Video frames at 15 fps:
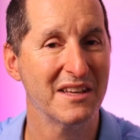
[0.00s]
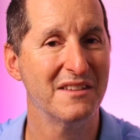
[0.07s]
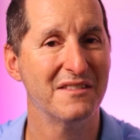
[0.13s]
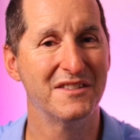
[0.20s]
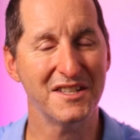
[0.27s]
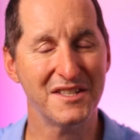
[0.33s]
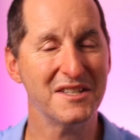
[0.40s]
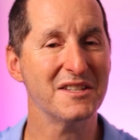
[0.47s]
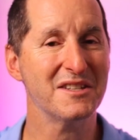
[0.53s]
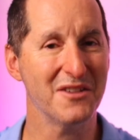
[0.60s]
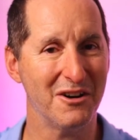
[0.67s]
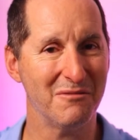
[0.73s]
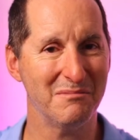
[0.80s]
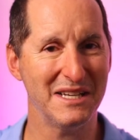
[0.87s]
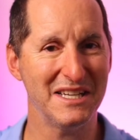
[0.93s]
this is
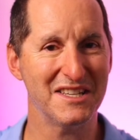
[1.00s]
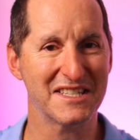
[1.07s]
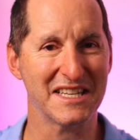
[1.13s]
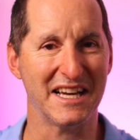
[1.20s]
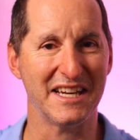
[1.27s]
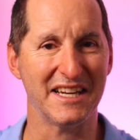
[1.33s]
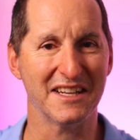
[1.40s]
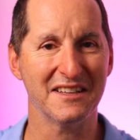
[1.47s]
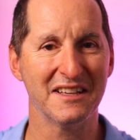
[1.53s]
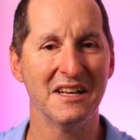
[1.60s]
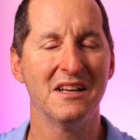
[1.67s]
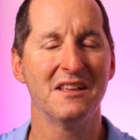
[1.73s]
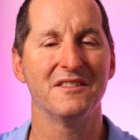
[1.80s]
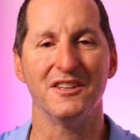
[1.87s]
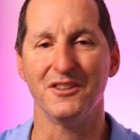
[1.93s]
not me saying
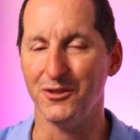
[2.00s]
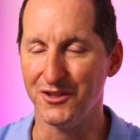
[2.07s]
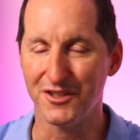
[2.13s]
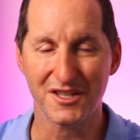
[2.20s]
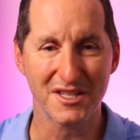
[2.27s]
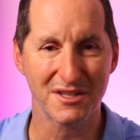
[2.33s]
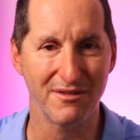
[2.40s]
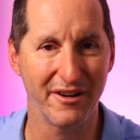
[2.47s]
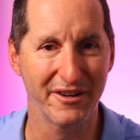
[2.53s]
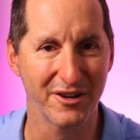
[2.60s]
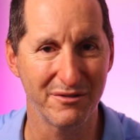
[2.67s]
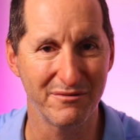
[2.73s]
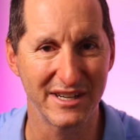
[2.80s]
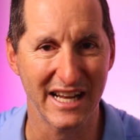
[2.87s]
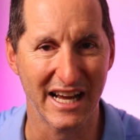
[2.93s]
that you just throwing
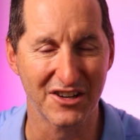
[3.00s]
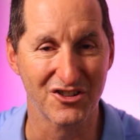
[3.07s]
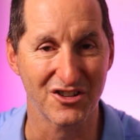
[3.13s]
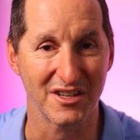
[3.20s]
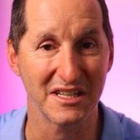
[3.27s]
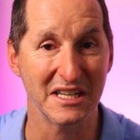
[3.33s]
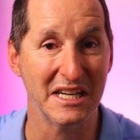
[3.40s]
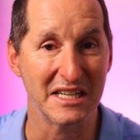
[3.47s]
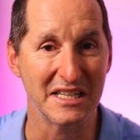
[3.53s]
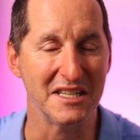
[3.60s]
on redaction